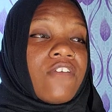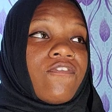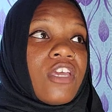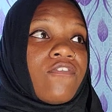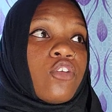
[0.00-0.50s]

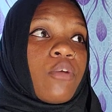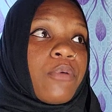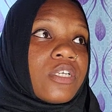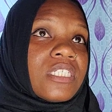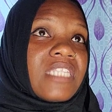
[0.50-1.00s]
If, if you're
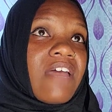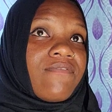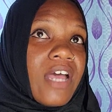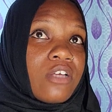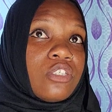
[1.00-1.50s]
a person
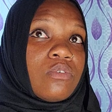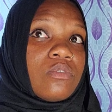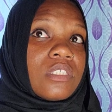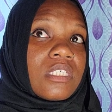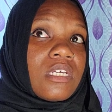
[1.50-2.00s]
that
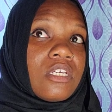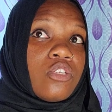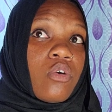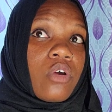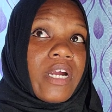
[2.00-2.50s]
values
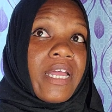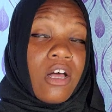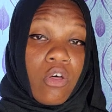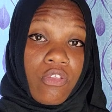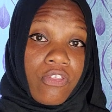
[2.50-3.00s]
your
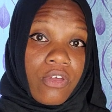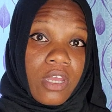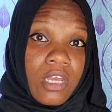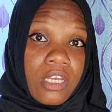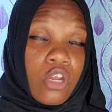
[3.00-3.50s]
health,
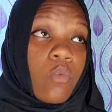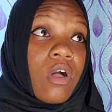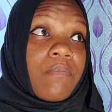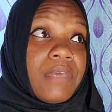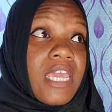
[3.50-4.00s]
your
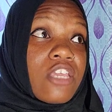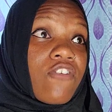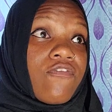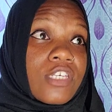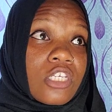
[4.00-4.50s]
well being,
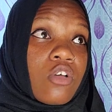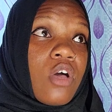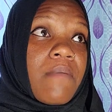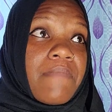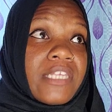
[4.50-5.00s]
your
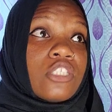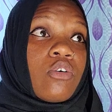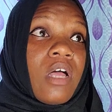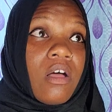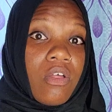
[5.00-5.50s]
physical and
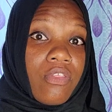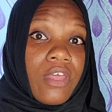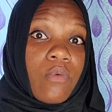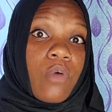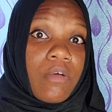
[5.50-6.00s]
mental health
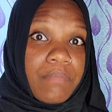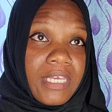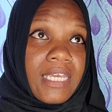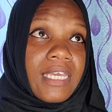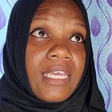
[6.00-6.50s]
and well
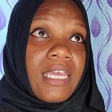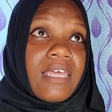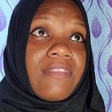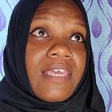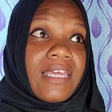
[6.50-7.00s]
being,
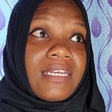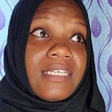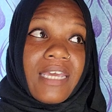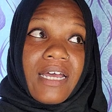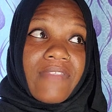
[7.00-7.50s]
then
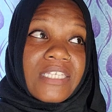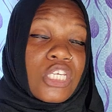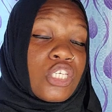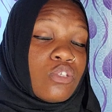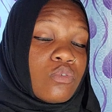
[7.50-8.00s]
yeah,
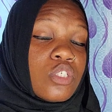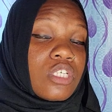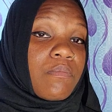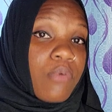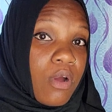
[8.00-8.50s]
that's a
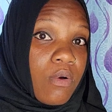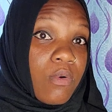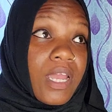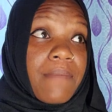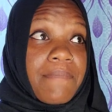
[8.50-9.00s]
huge
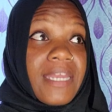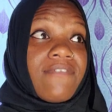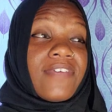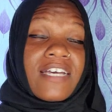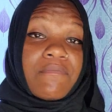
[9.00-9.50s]
pro and
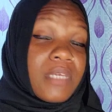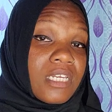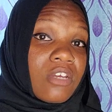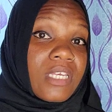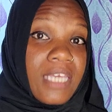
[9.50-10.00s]
benefit of
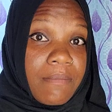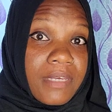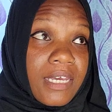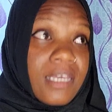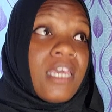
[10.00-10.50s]
being here in
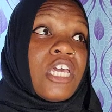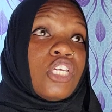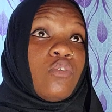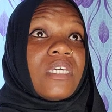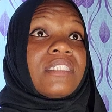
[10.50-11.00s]
Gambia.
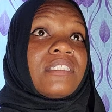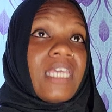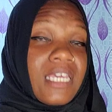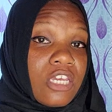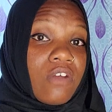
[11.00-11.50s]
You get to
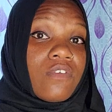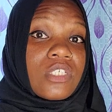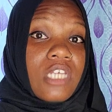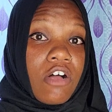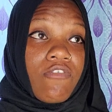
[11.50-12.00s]
take care of
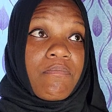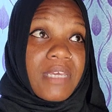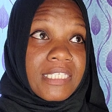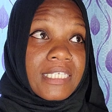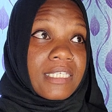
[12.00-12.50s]
yourself
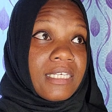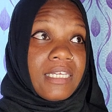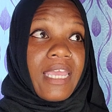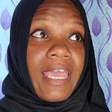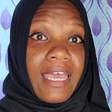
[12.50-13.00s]

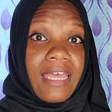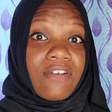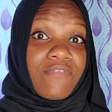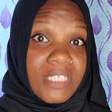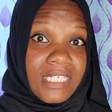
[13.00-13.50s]
mentally
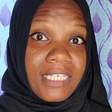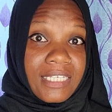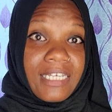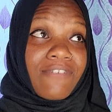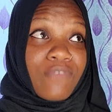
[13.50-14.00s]
and
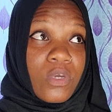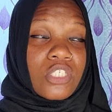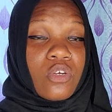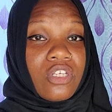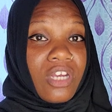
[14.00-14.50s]
physically, and
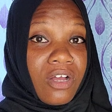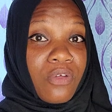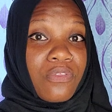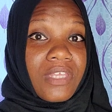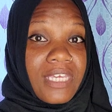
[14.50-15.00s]
focus on your
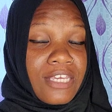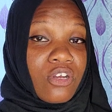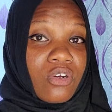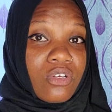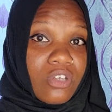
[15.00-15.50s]
health, get
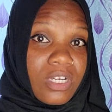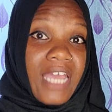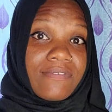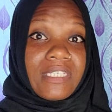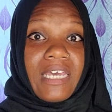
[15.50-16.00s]
your, your
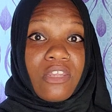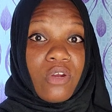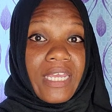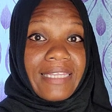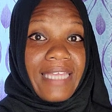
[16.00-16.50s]
life
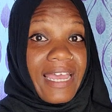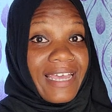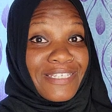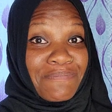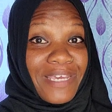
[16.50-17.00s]
together in that
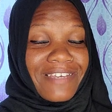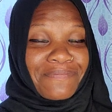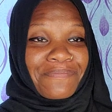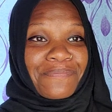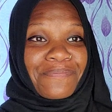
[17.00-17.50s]
aspect.